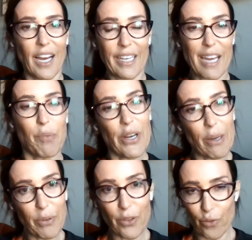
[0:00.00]
Okay, point
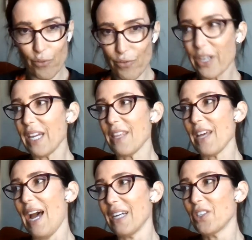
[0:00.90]
number three, the
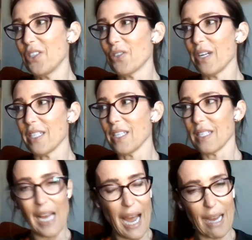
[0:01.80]
actus reus is
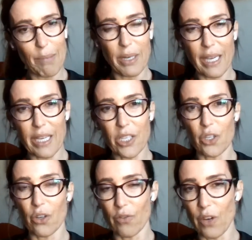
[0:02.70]
the
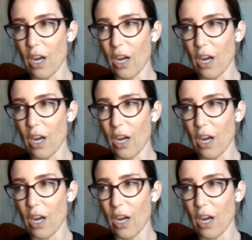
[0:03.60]
application of